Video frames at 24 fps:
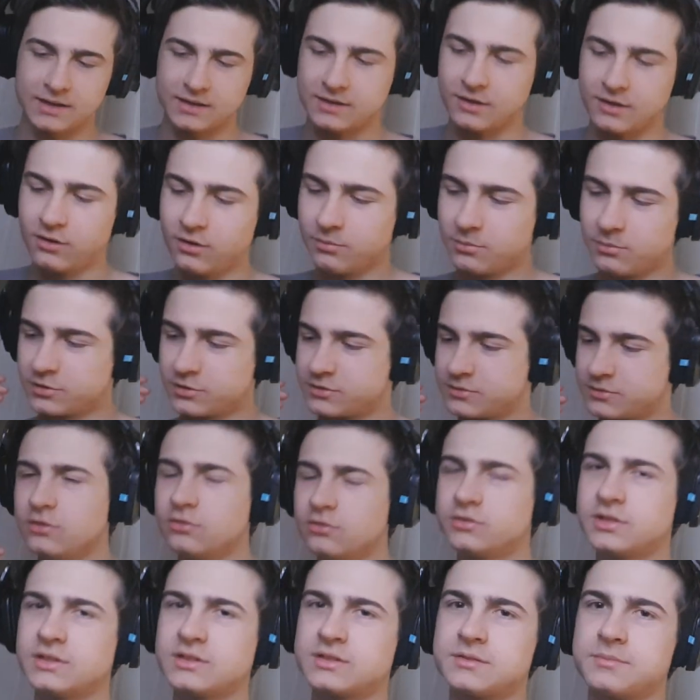like almost
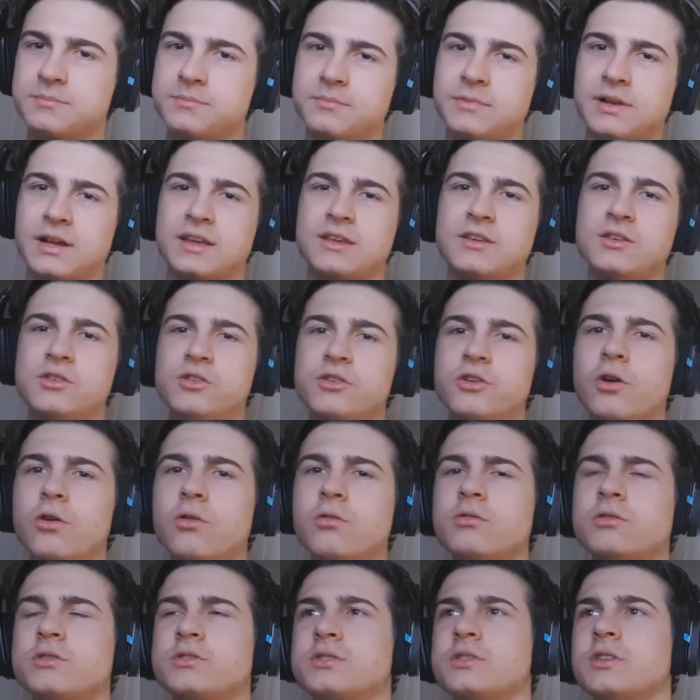uses like
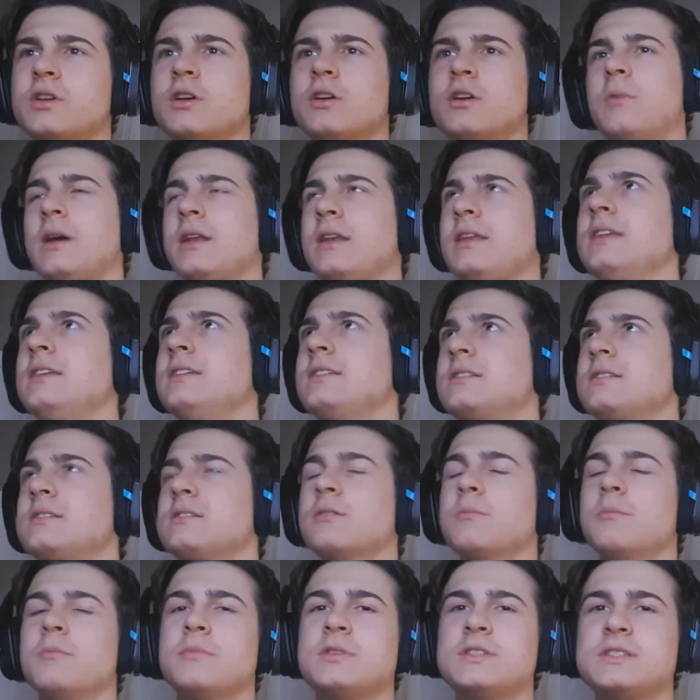jokes when he
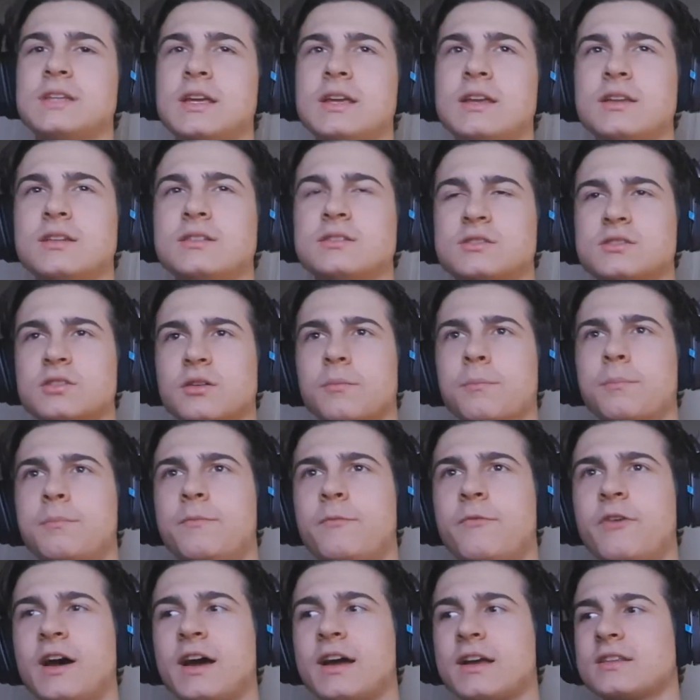stated some
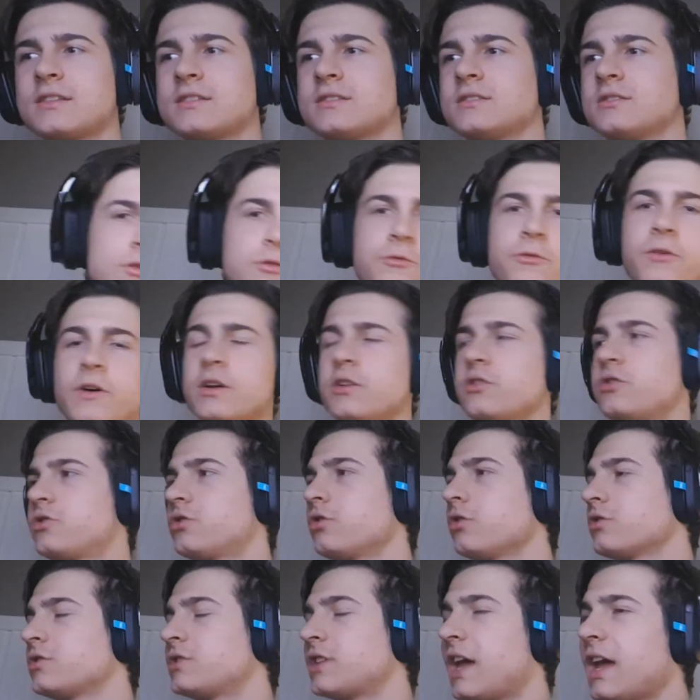facts to fire
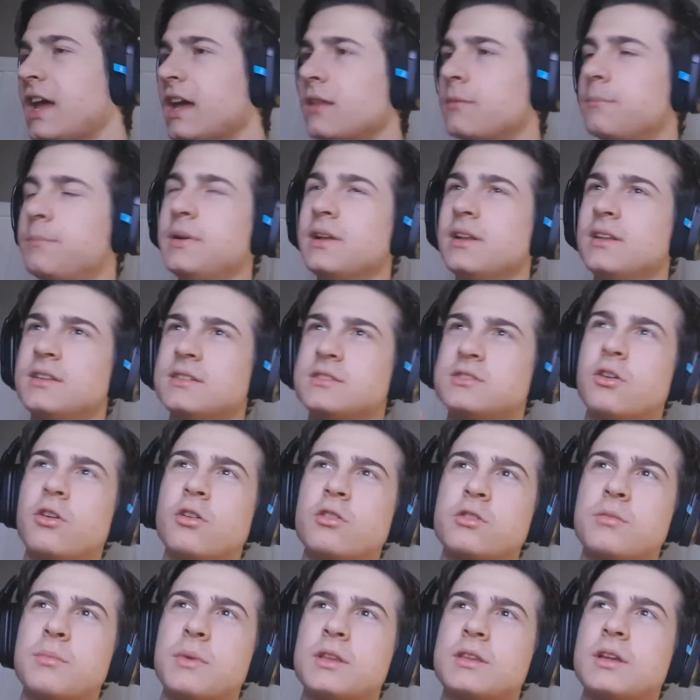shots and build his
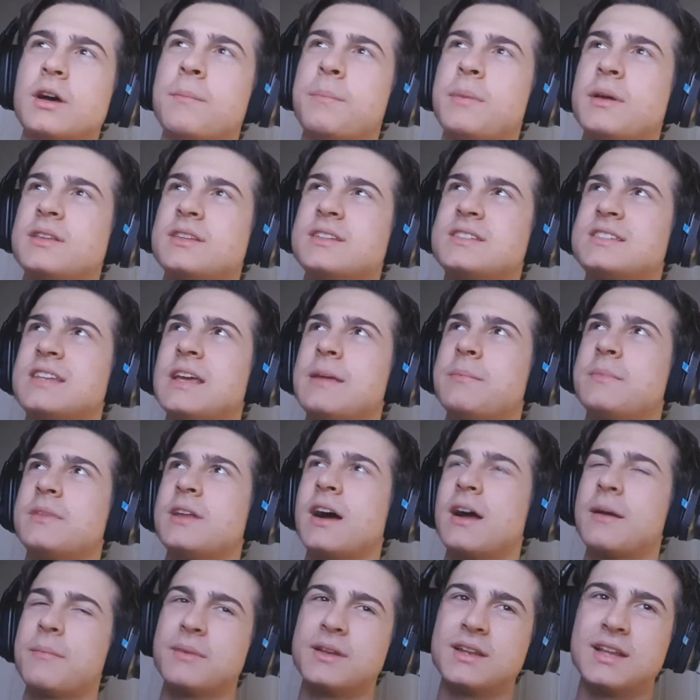argument up at the same
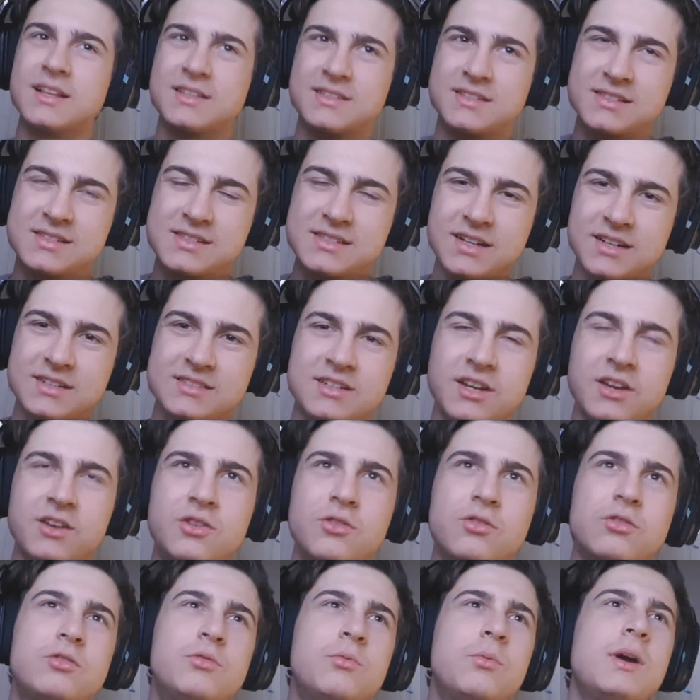time, and that's such a
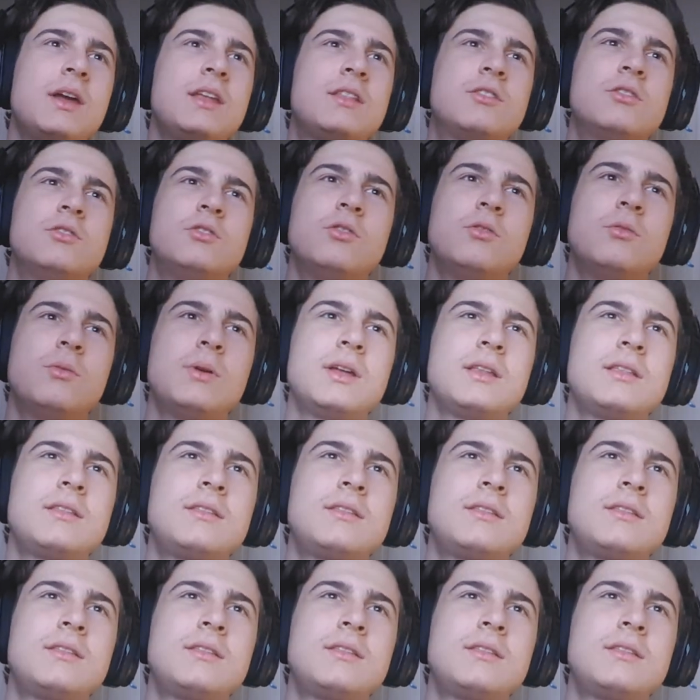good way to do